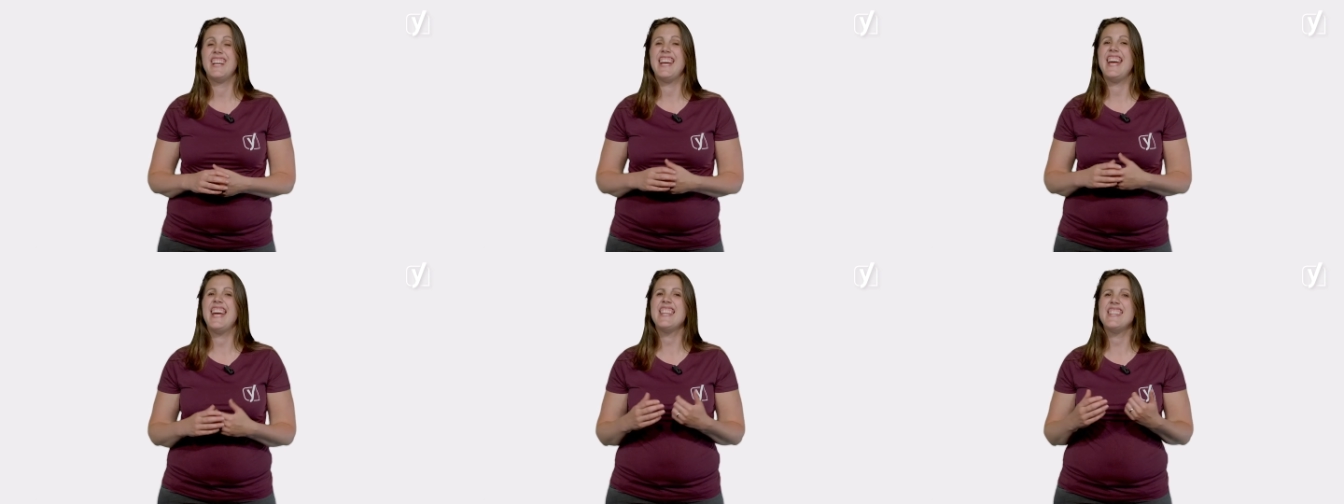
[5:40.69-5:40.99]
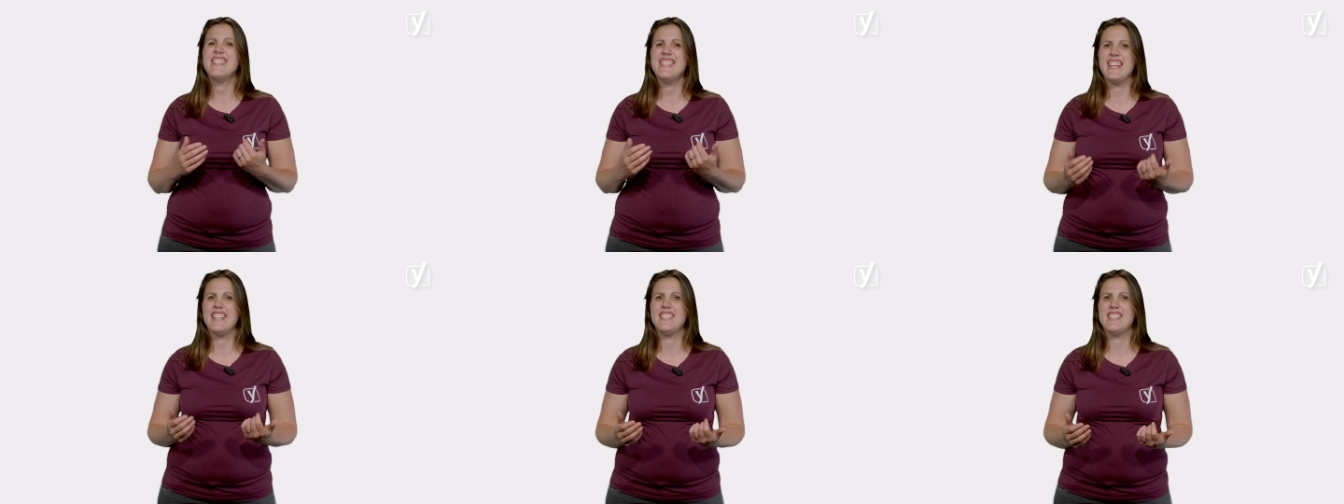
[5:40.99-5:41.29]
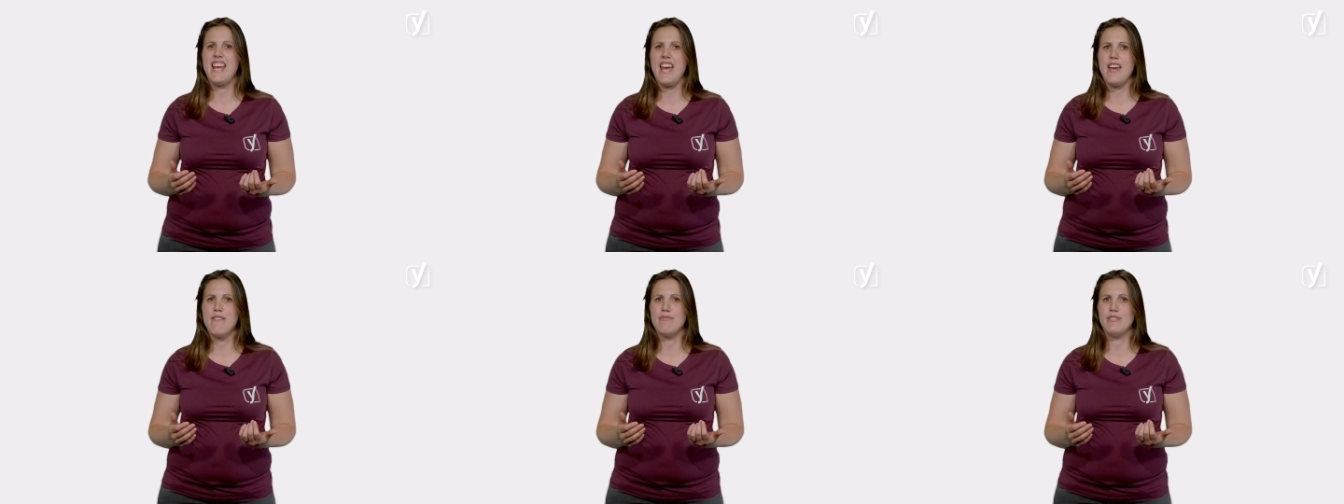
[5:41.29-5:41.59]
It takes
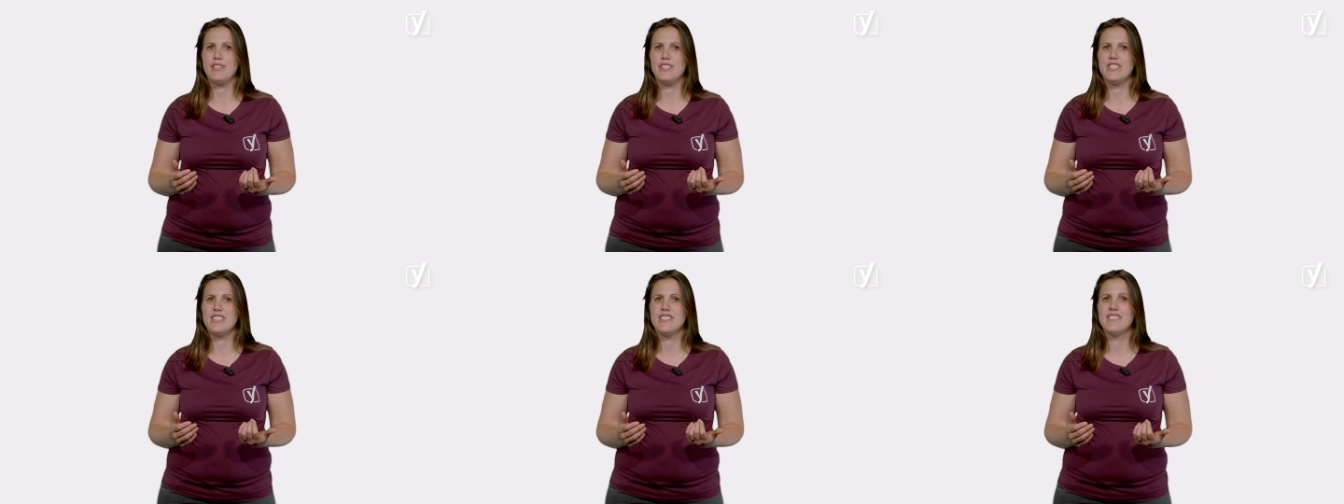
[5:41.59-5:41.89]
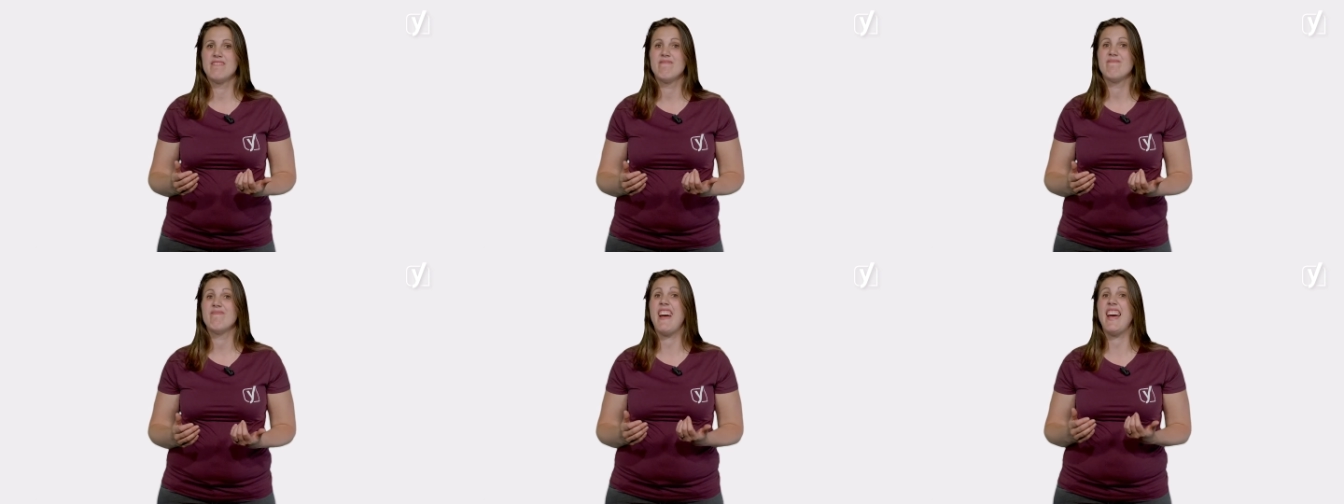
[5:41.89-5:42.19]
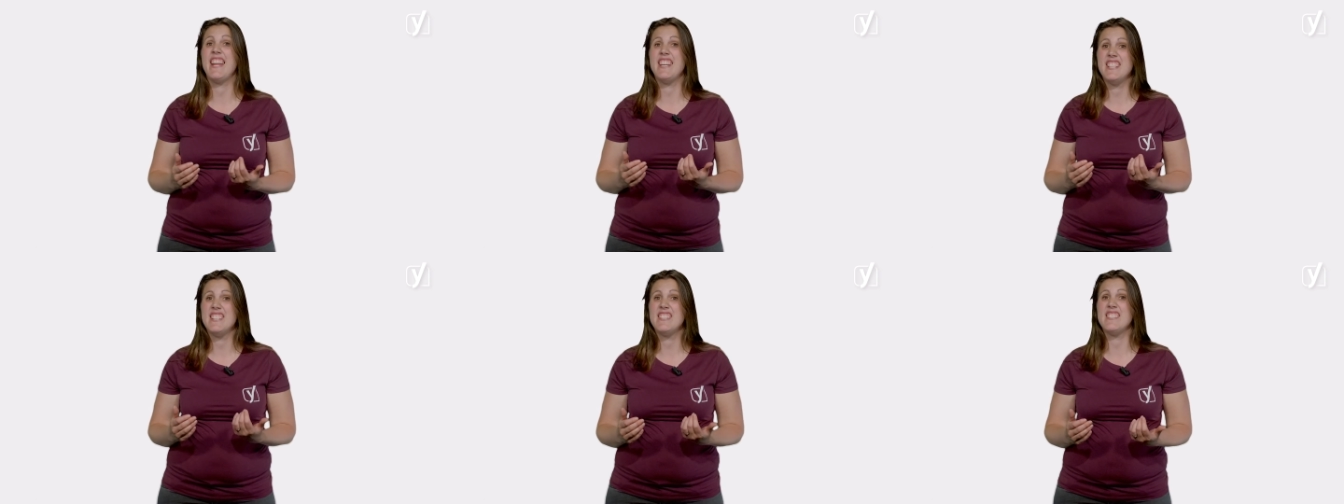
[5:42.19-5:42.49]
effort
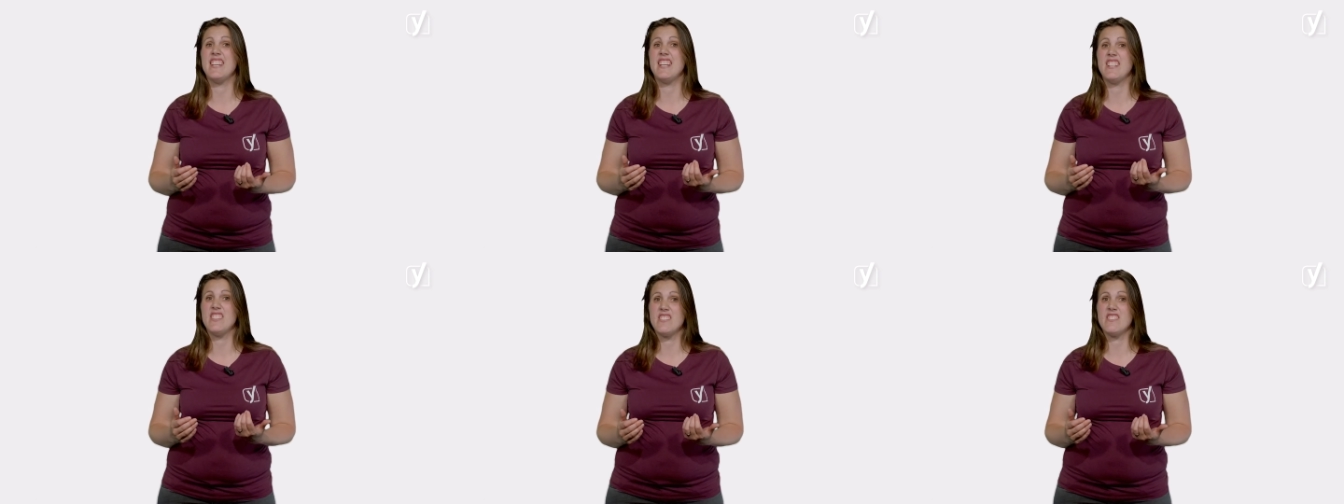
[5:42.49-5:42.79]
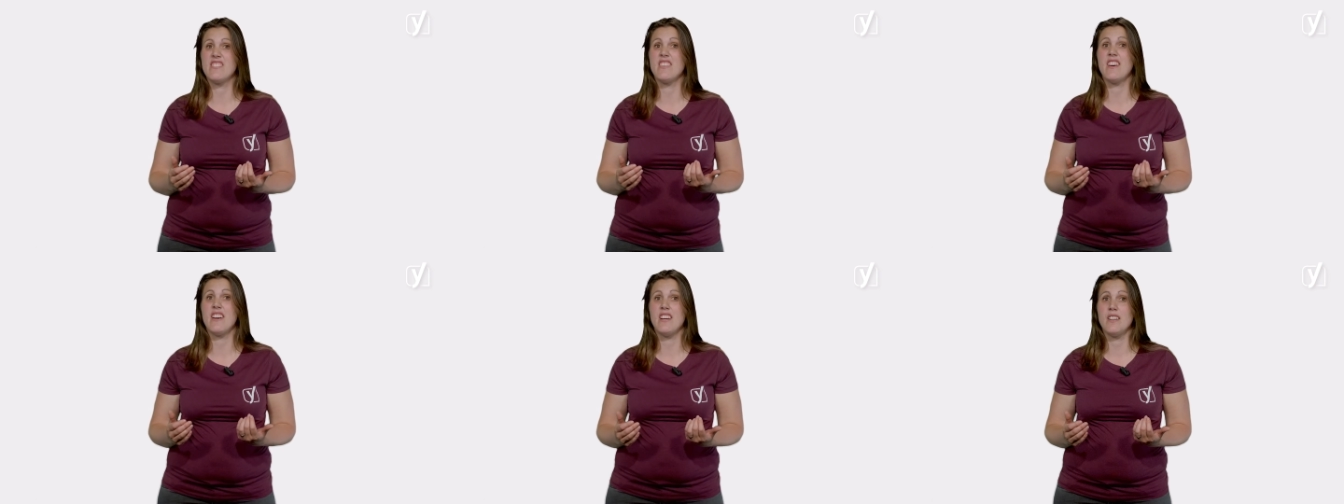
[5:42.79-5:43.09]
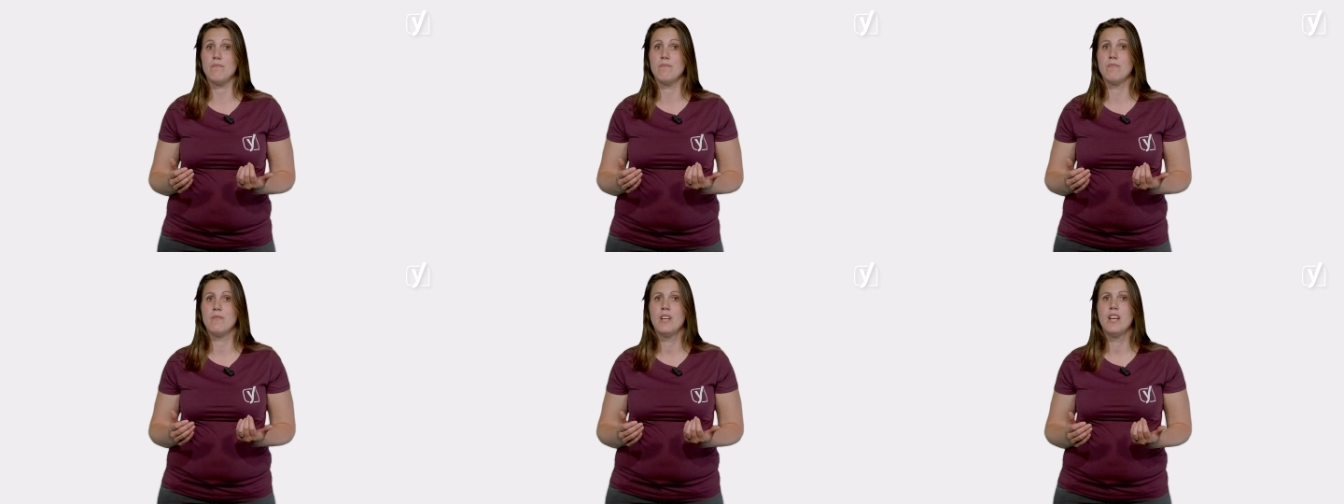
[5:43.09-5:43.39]
and it takes time.